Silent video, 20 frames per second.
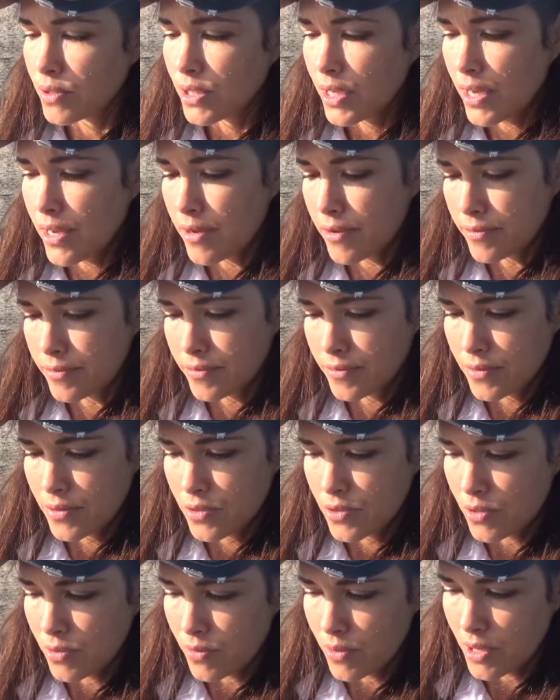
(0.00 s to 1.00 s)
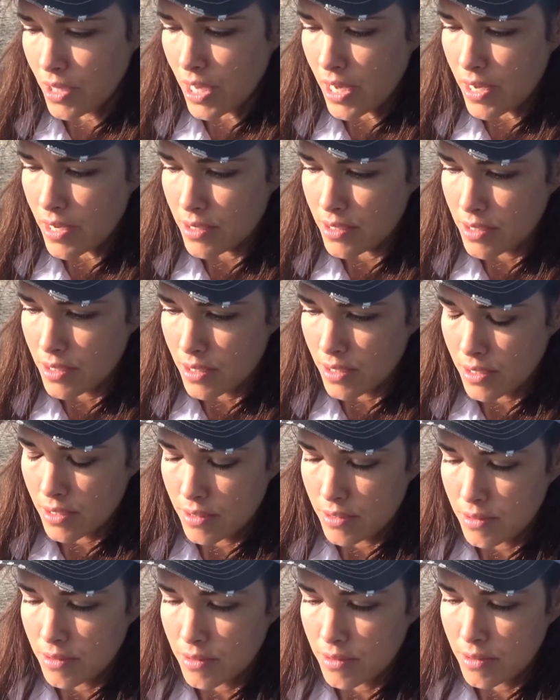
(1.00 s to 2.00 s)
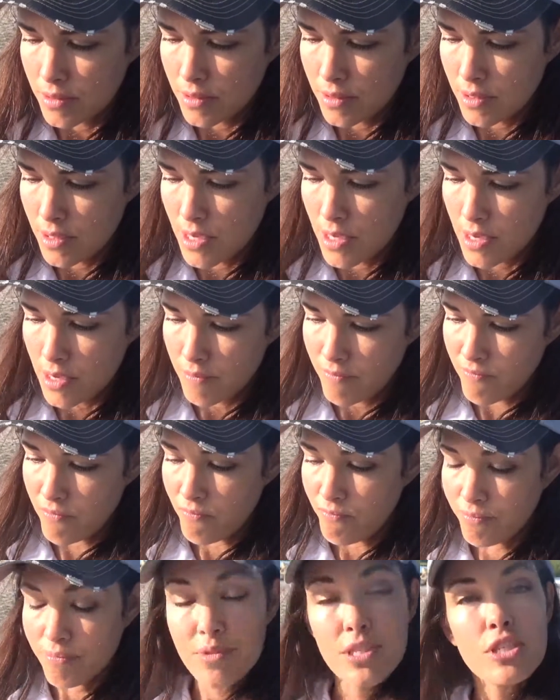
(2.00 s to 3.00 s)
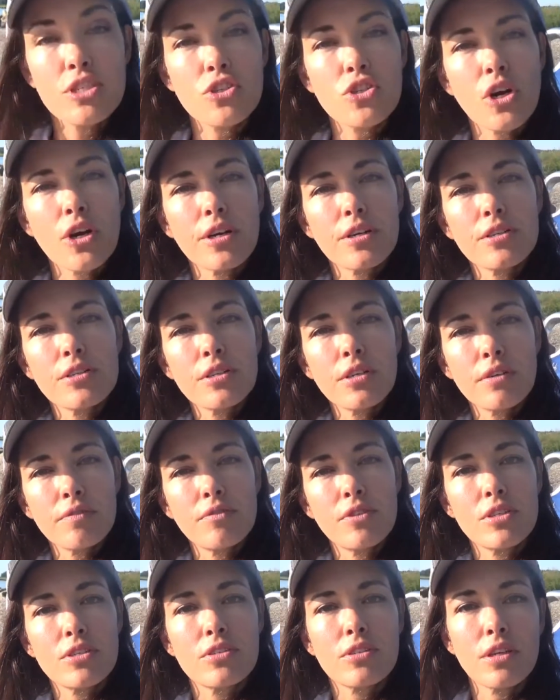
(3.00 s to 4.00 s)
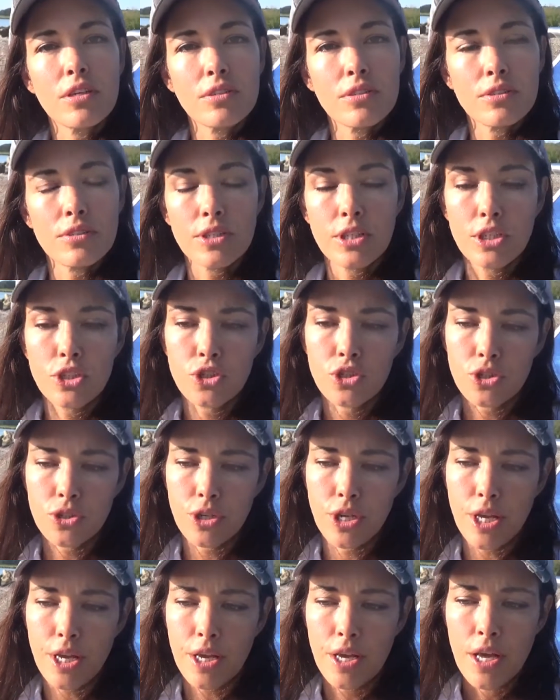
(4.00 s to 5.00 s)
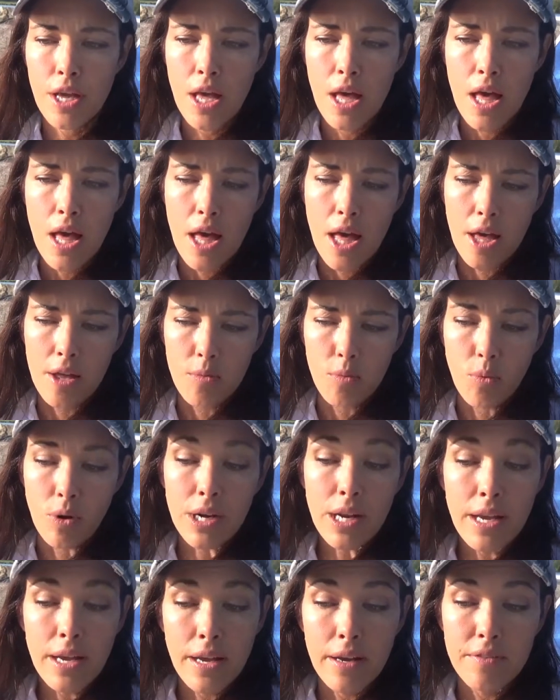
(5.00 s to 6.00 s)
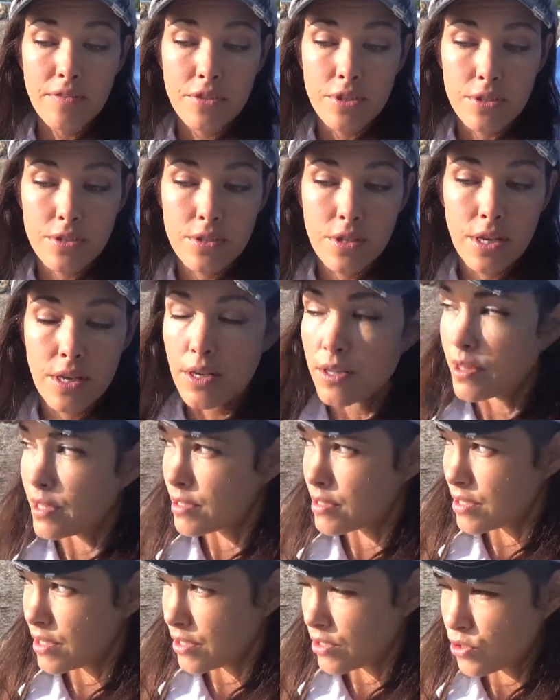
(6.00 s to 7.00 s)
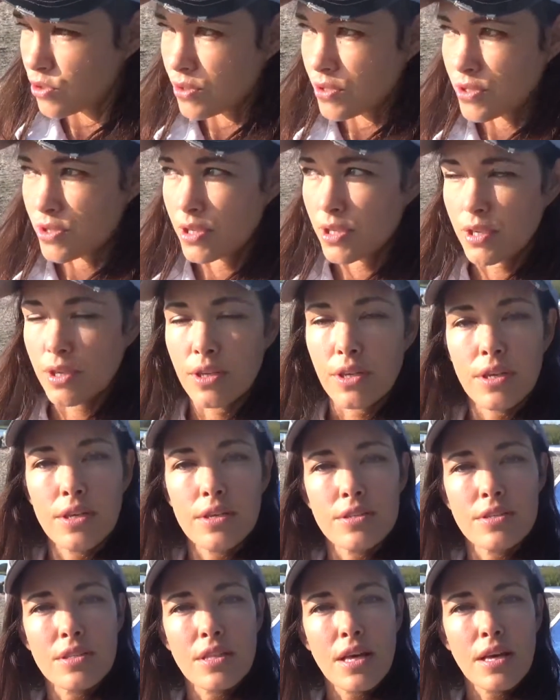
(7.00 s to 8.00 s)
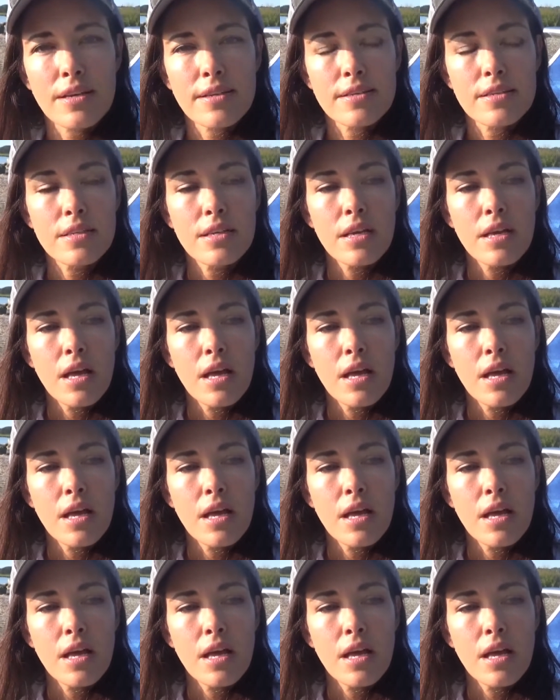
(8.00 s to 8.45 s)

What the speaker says: yeah. So that is the start of this Kundalini journey. And what I have to say that's interesting is that